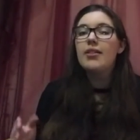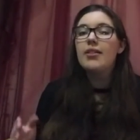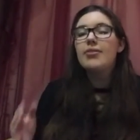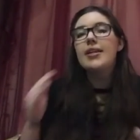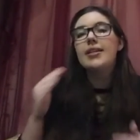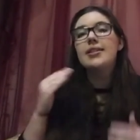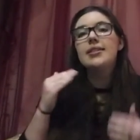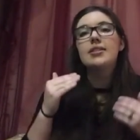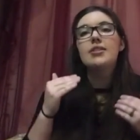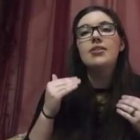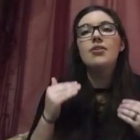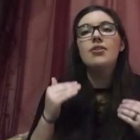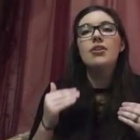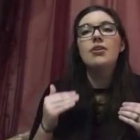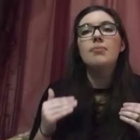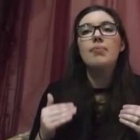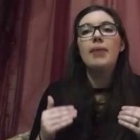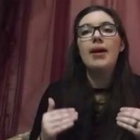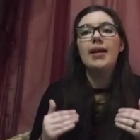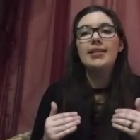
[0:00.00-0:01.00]
that's still their
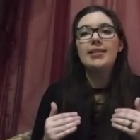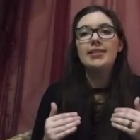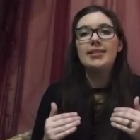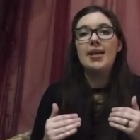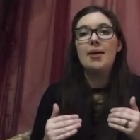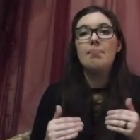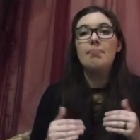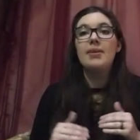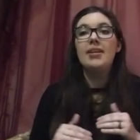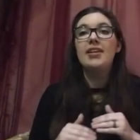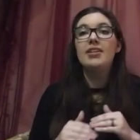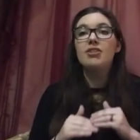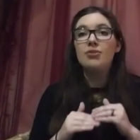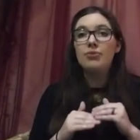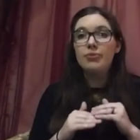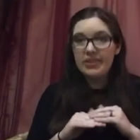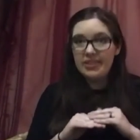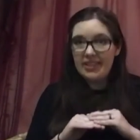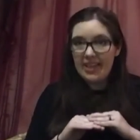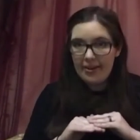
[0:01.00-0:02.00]
mindset, because
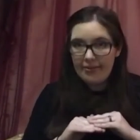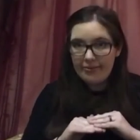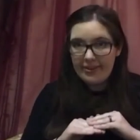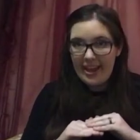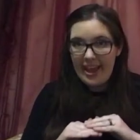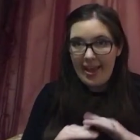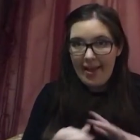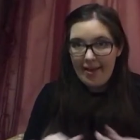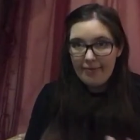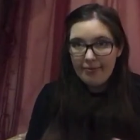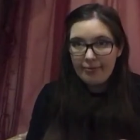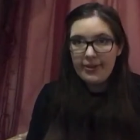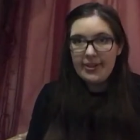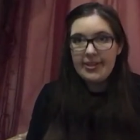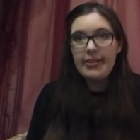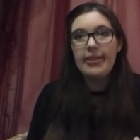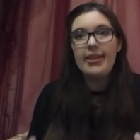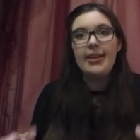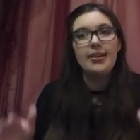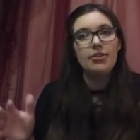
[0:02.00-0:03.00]
you saved
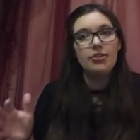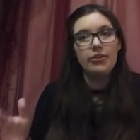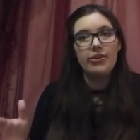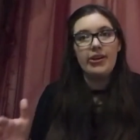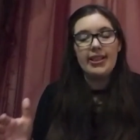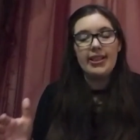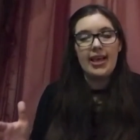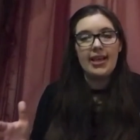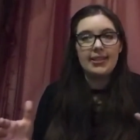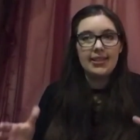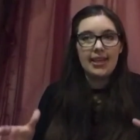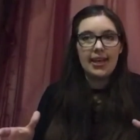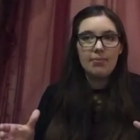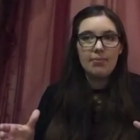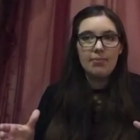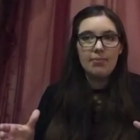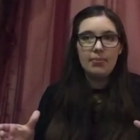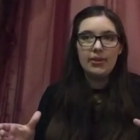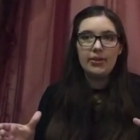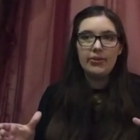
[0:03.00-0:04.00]
everything during that
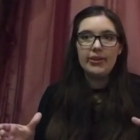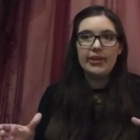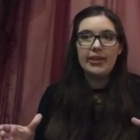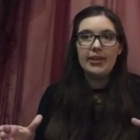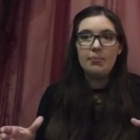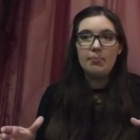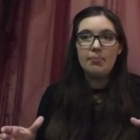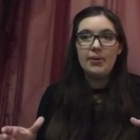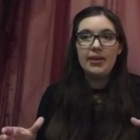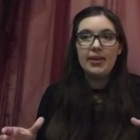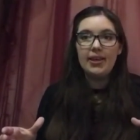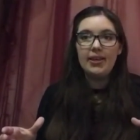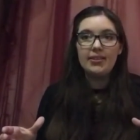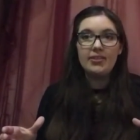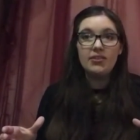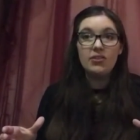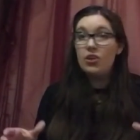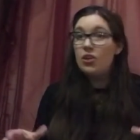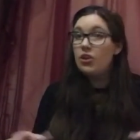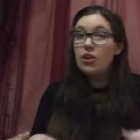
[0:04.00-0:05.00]
time period
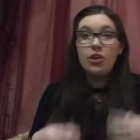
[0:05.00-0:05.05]
because